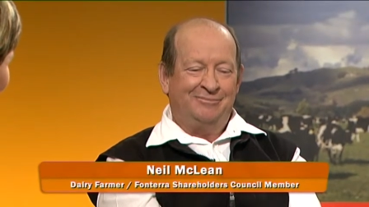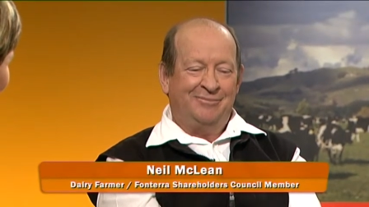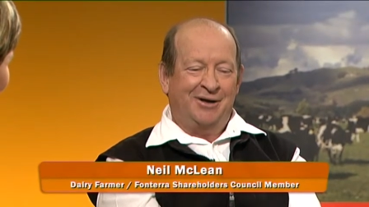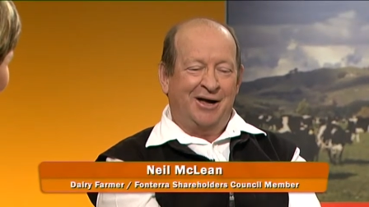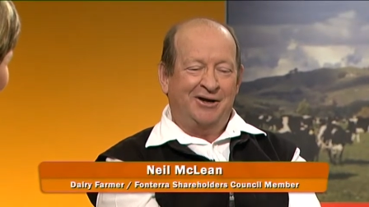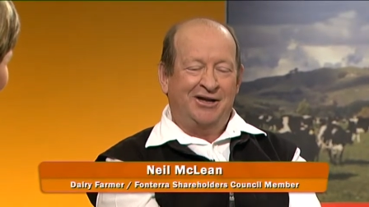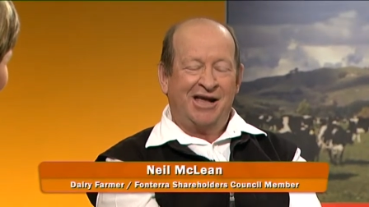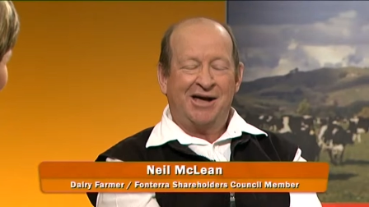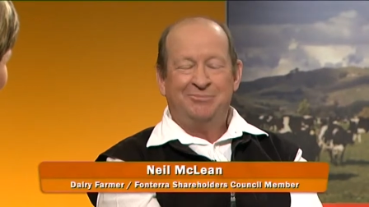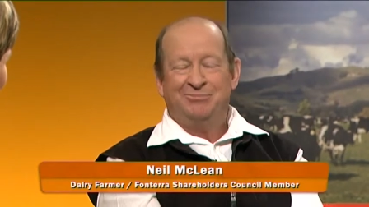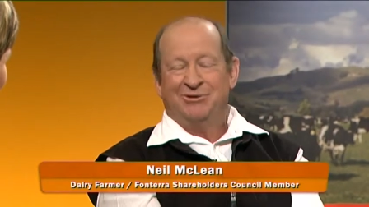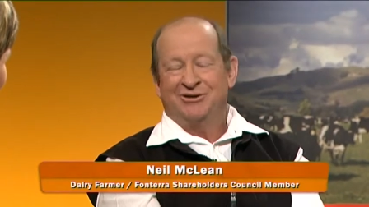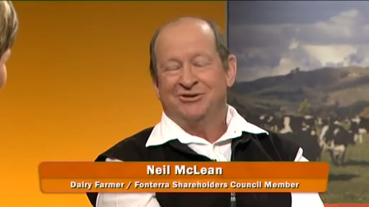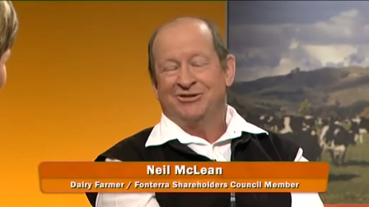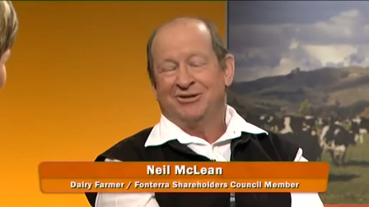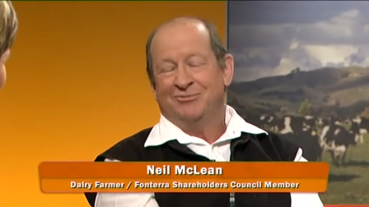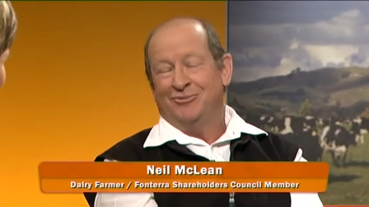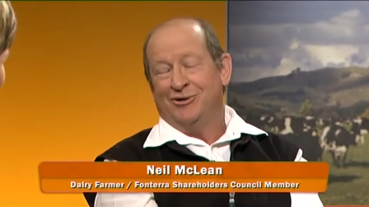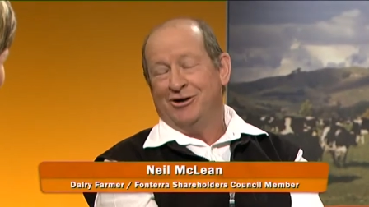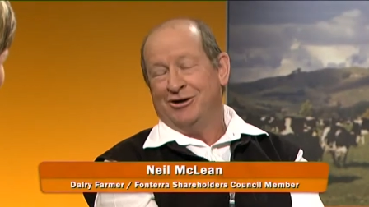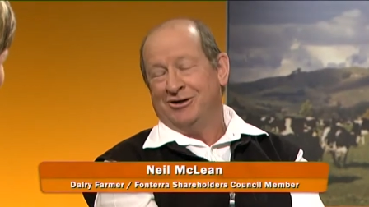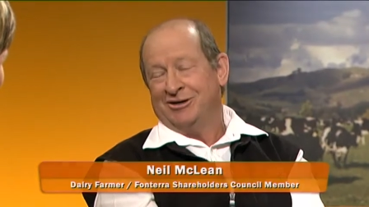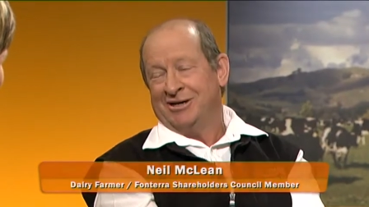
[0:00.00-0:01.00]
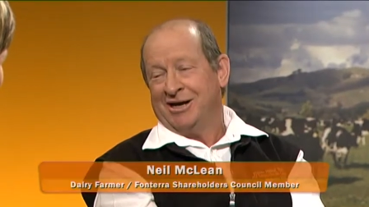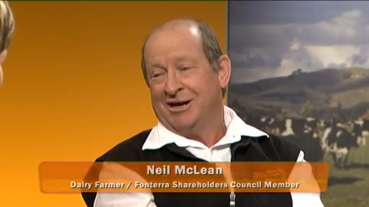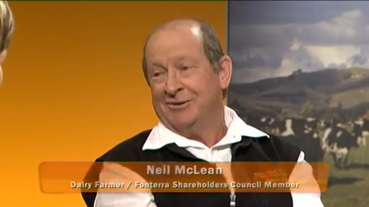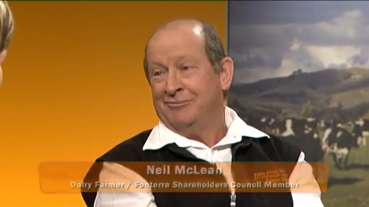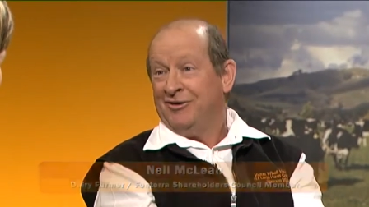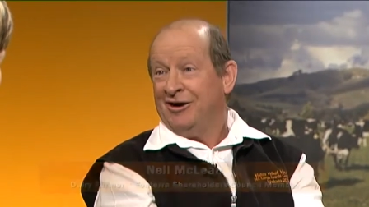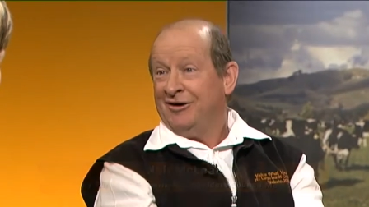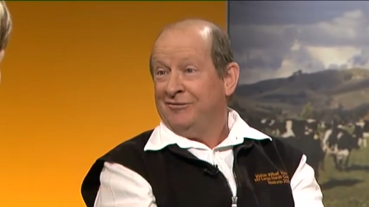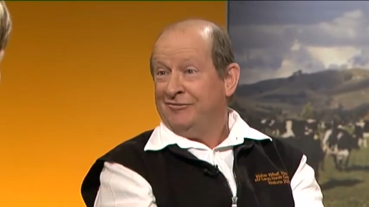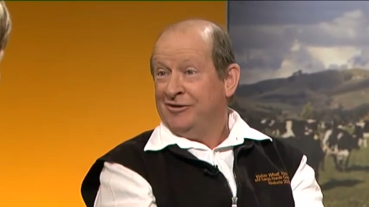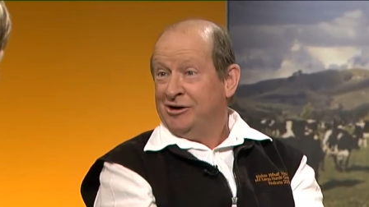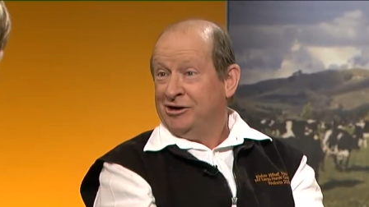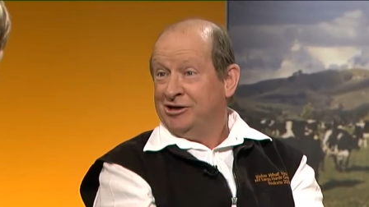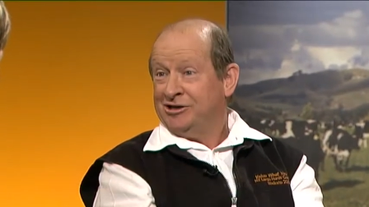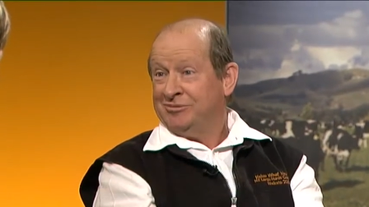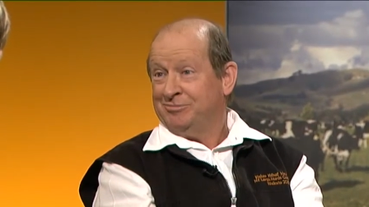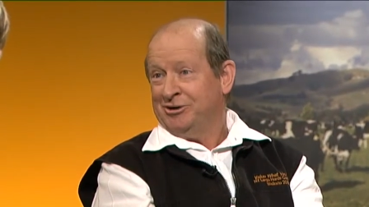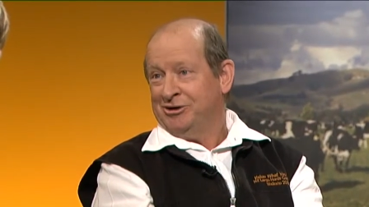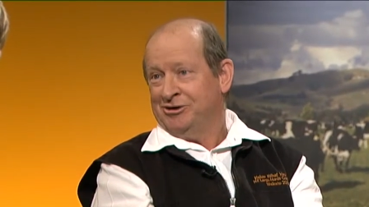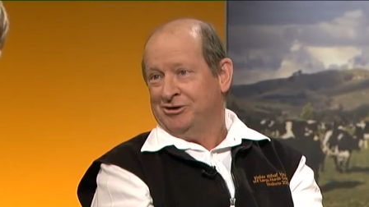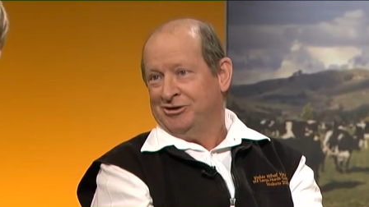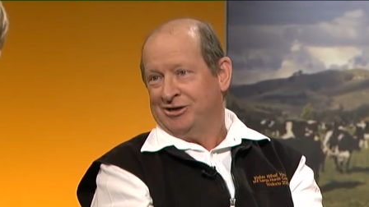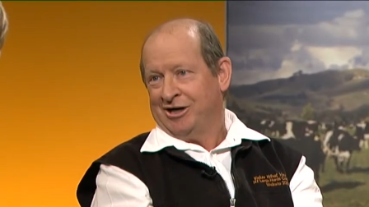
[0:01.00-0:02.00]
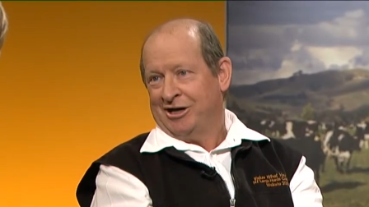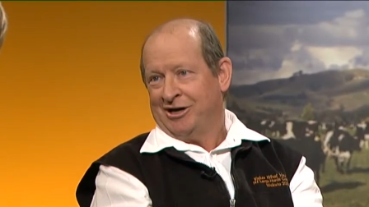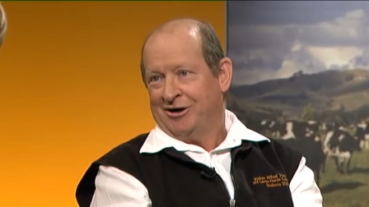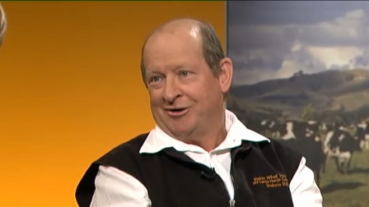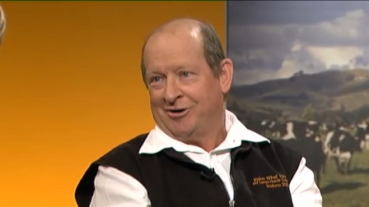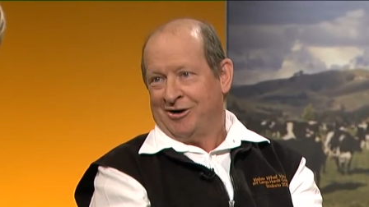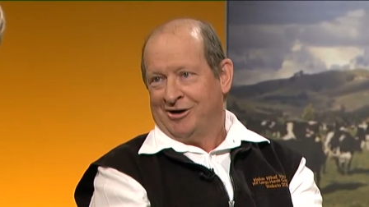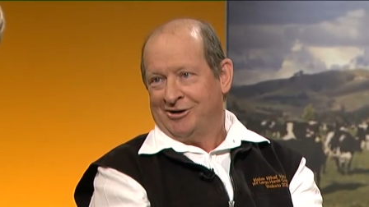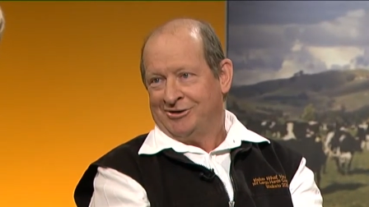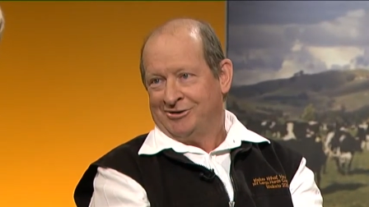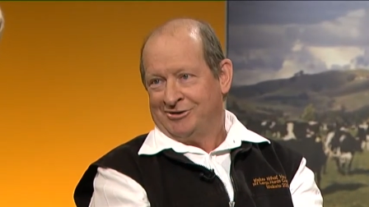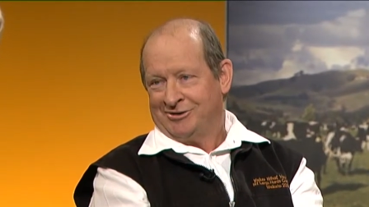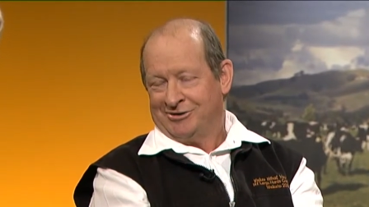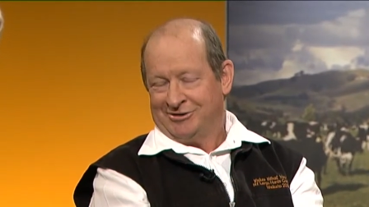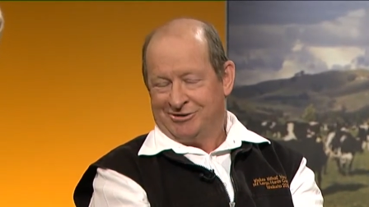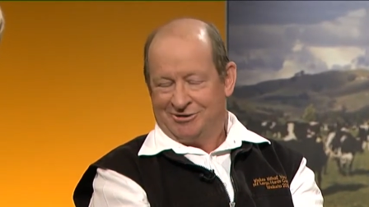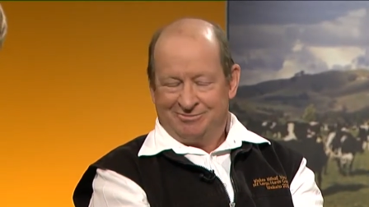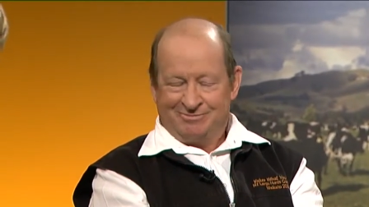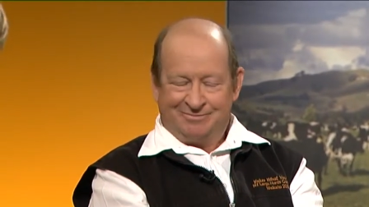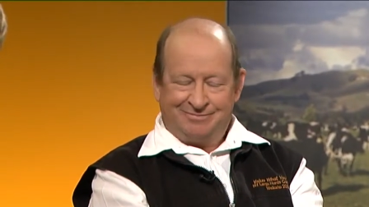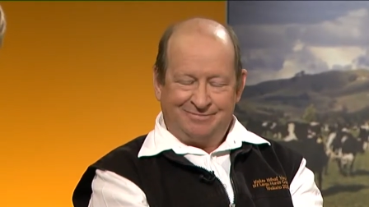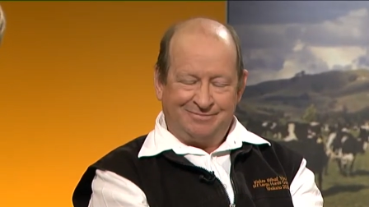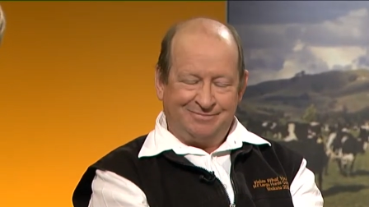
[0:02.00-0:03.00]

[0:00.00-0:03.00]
adapted some work done by Vince Pooch out of Christchurch,